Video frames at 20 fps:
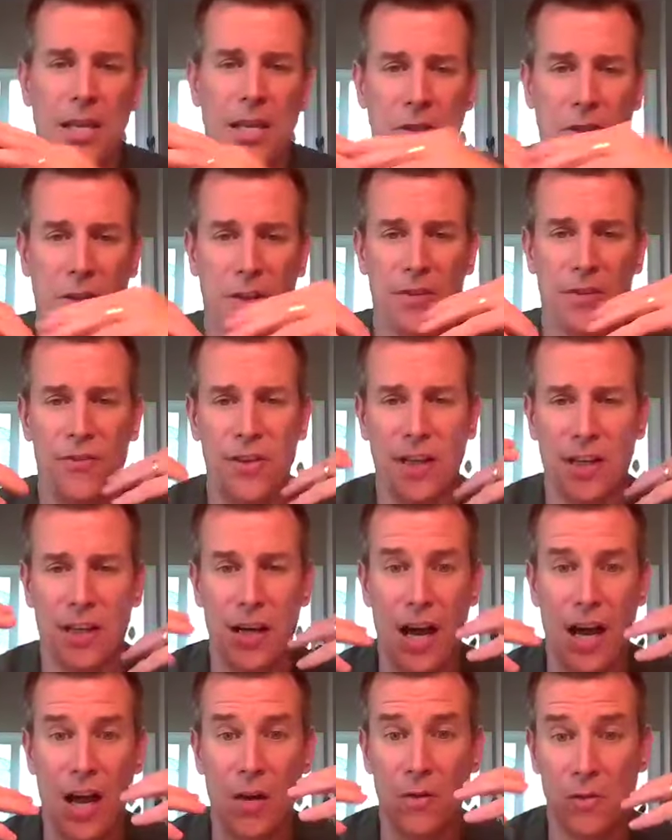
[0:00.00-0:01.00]
And you're going to
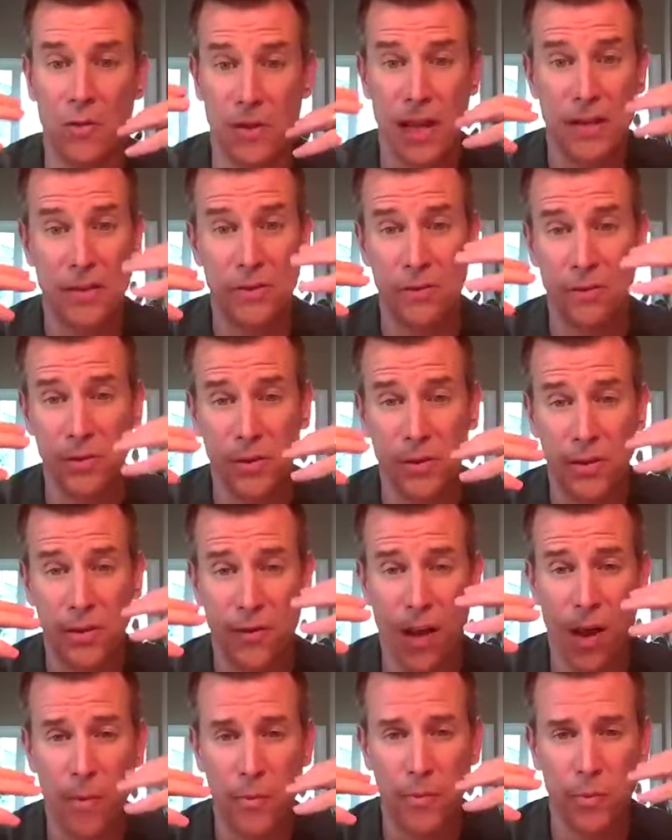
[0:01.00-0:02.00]
figure out, and that's
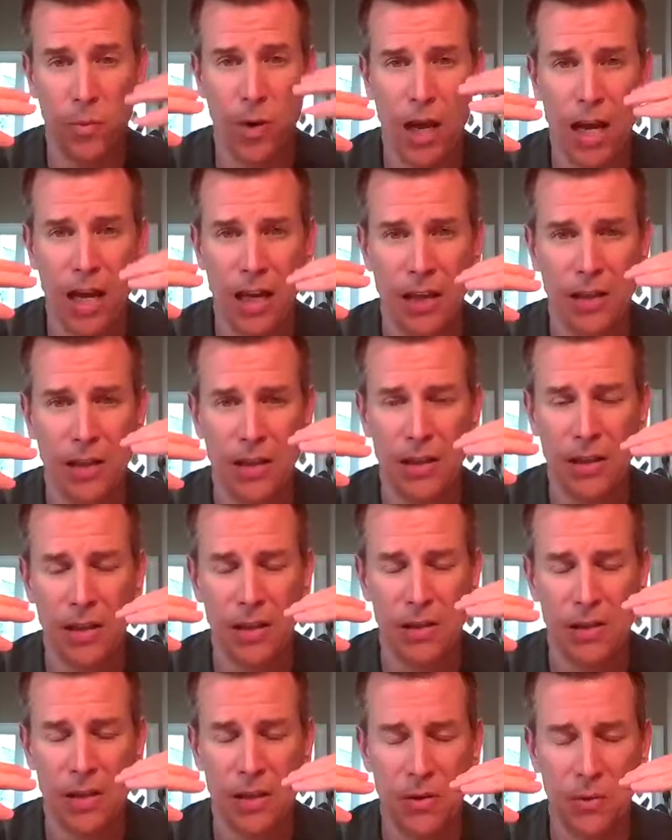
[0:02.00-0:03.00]
developed
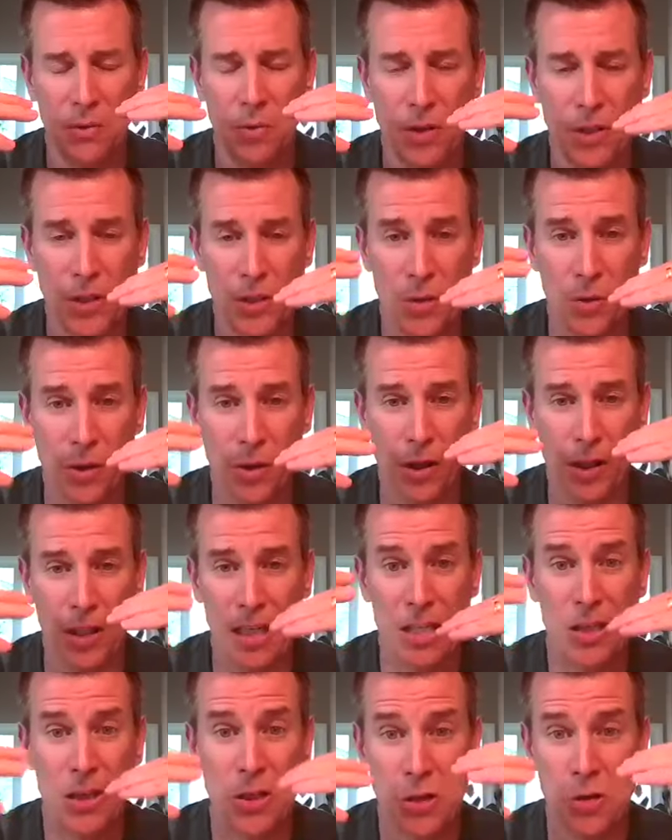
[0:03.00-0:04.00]
way when you were
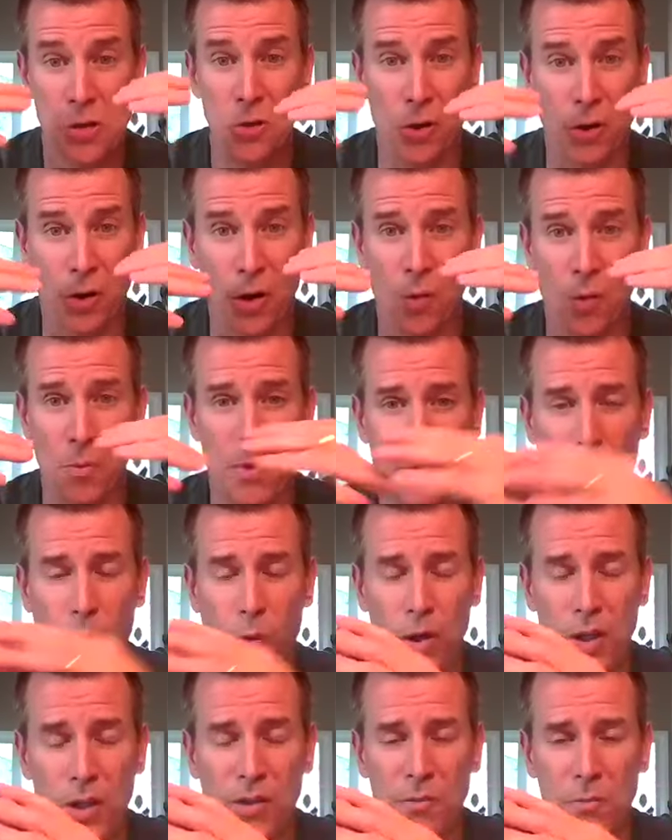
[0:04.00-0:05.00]
in utero
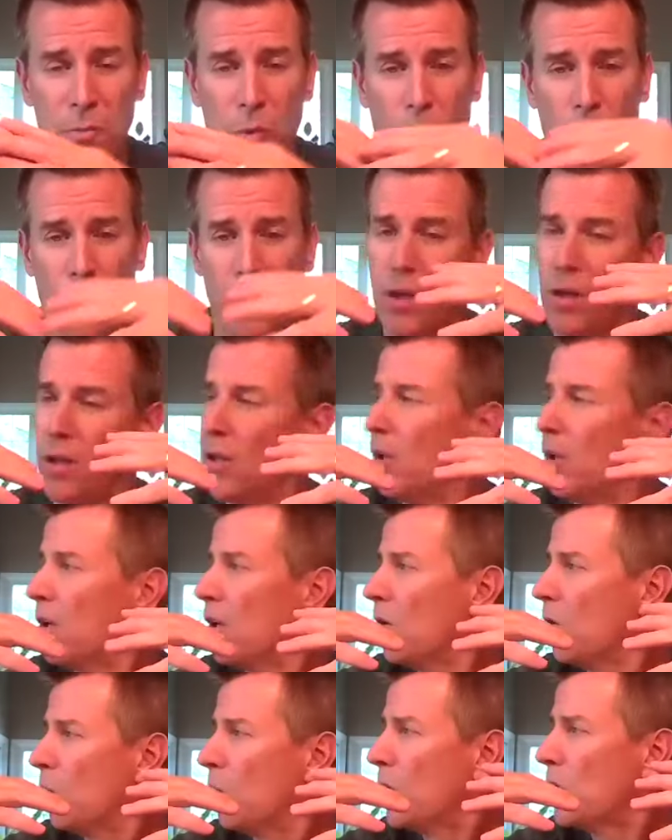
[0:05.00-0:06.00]
before you were born,
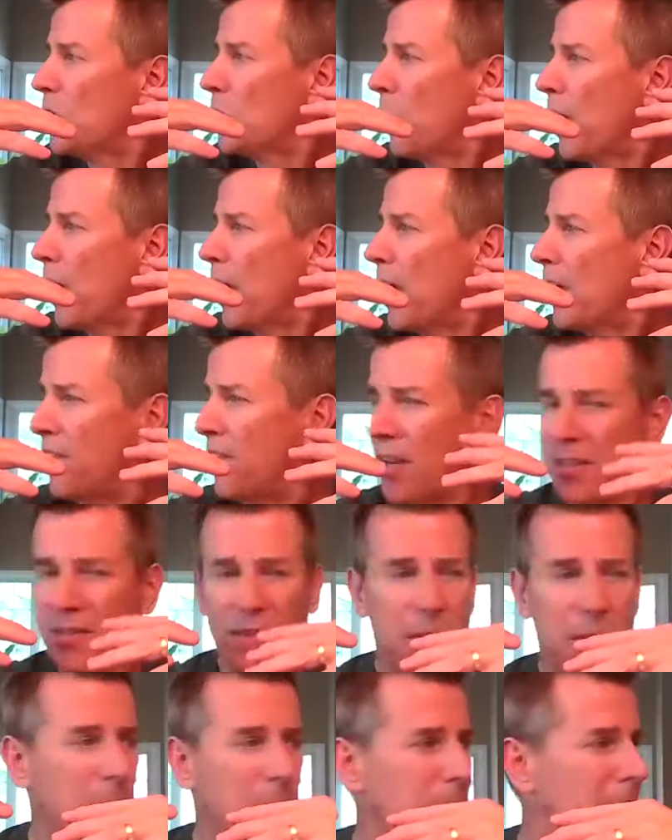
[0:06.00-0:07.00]
which way, if I
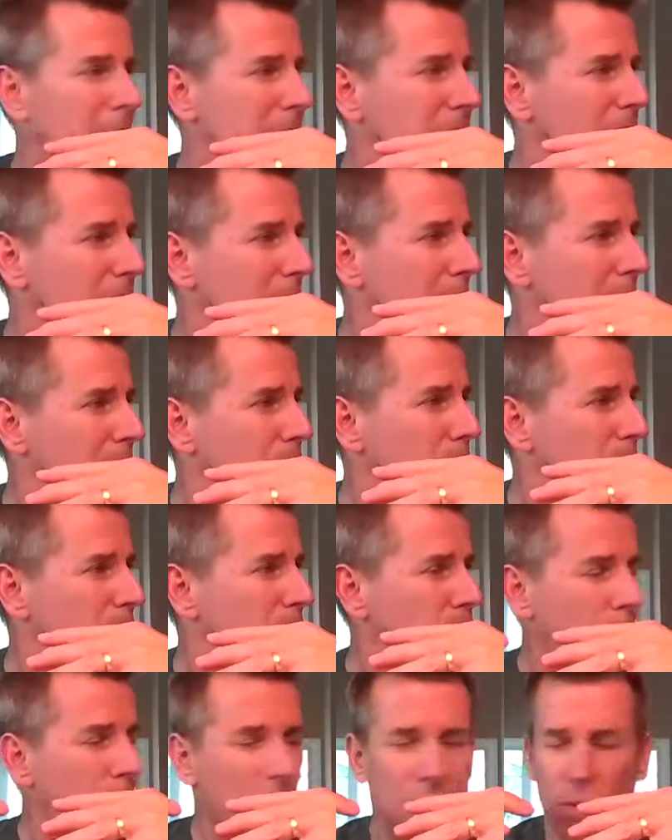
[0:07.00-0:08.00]
sleep on my stomach,
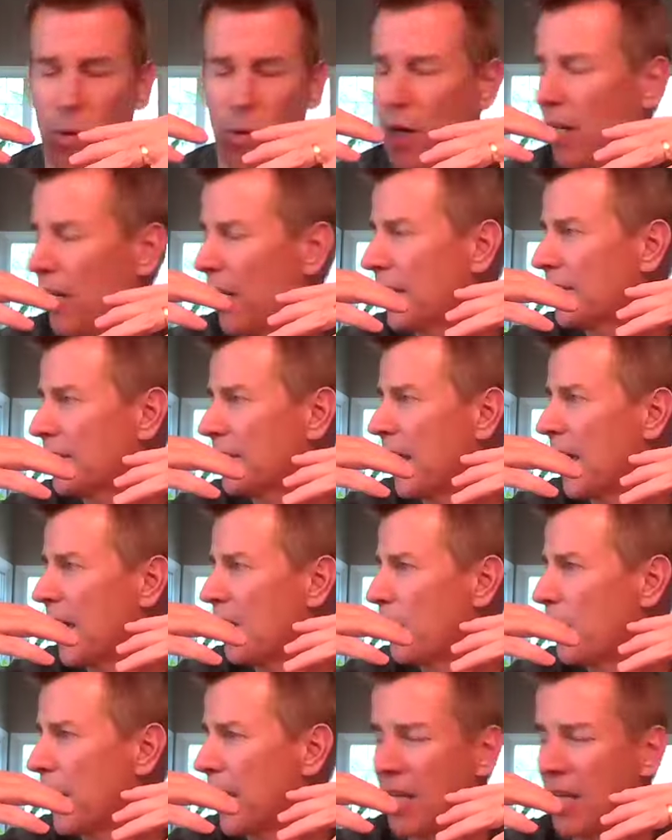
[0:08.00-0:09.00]
which way do I like to
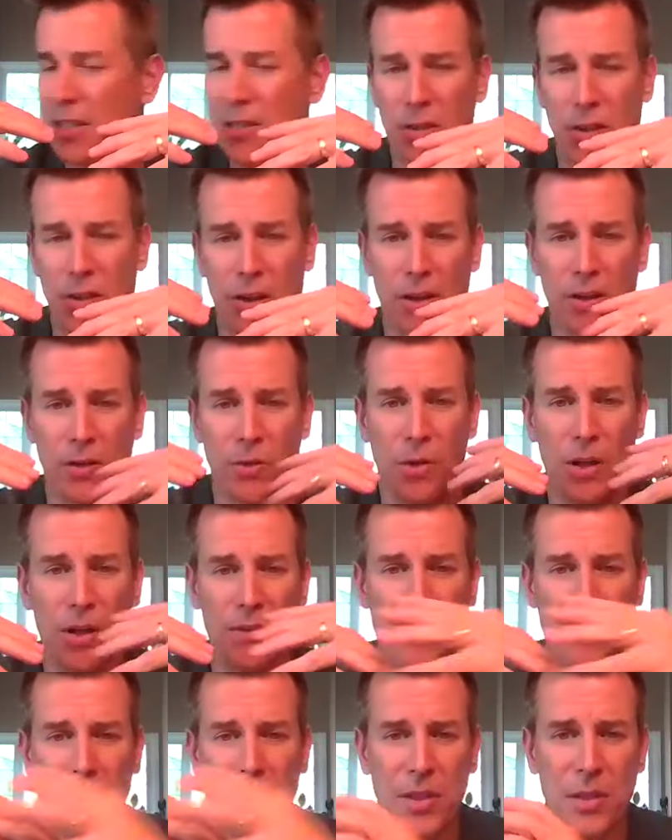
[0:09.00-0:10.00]
have my head turned
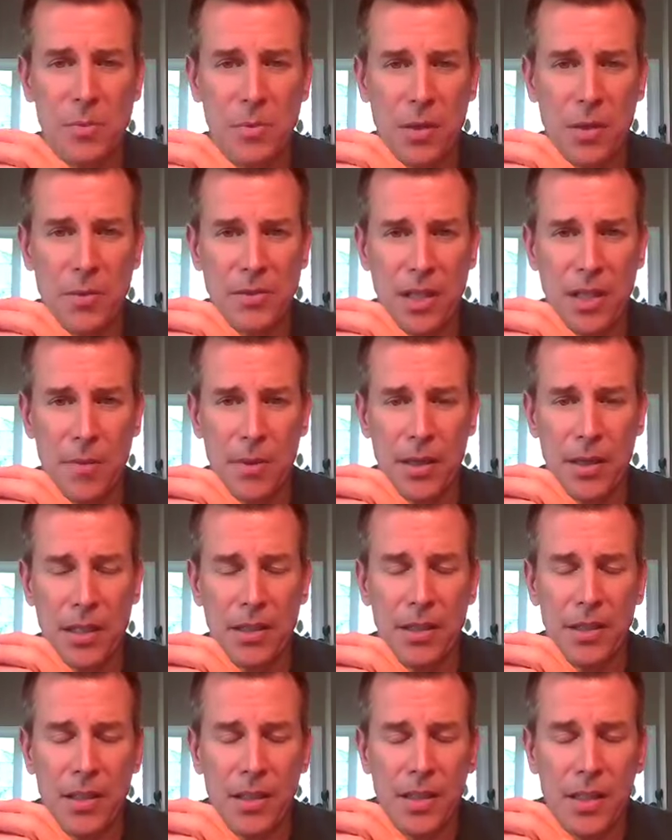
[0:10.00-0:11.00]
if I'm sleeping on my stomach?